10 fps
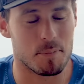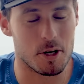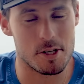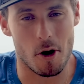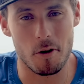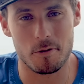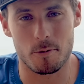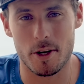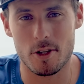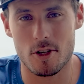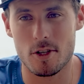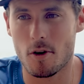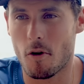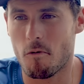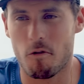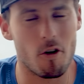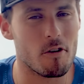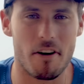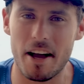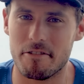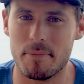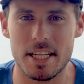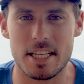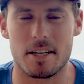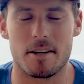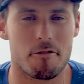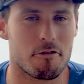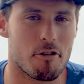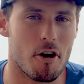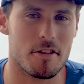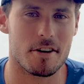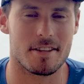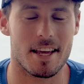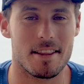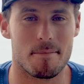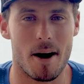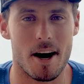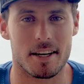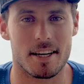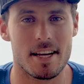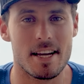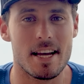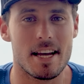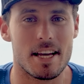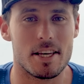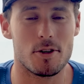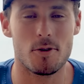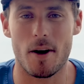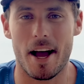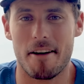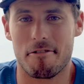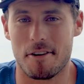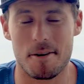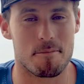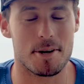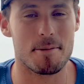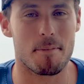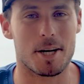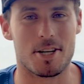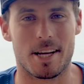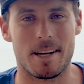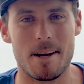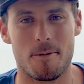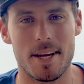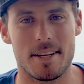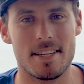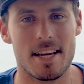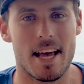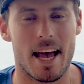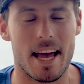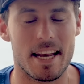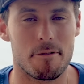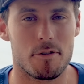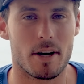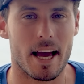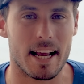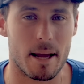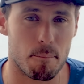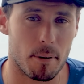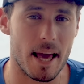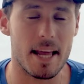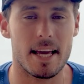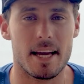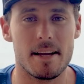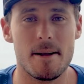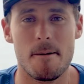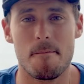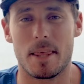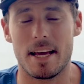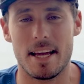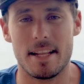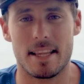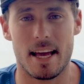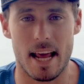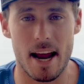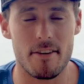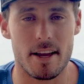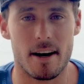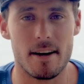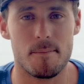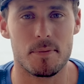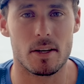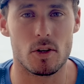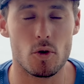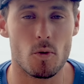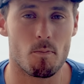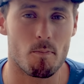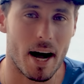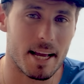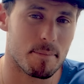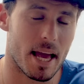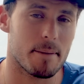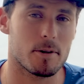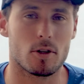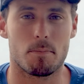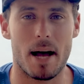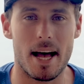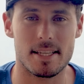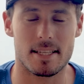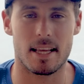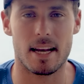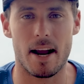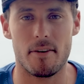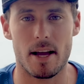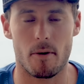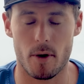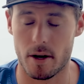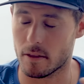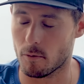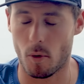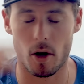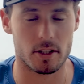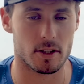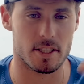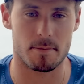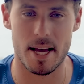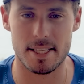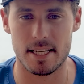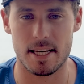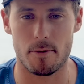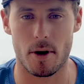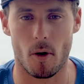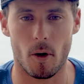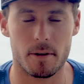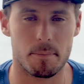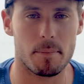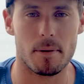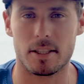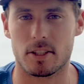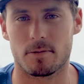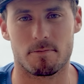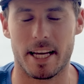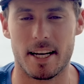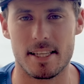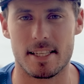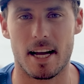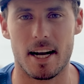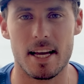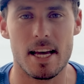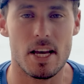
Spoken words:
Because often when you just go 4 or 5 meters further than the mark, you have pretty much clear wind, and if you can get planing in that area, you might be able to pass that area where the water is messy, where all the people are getting stuck.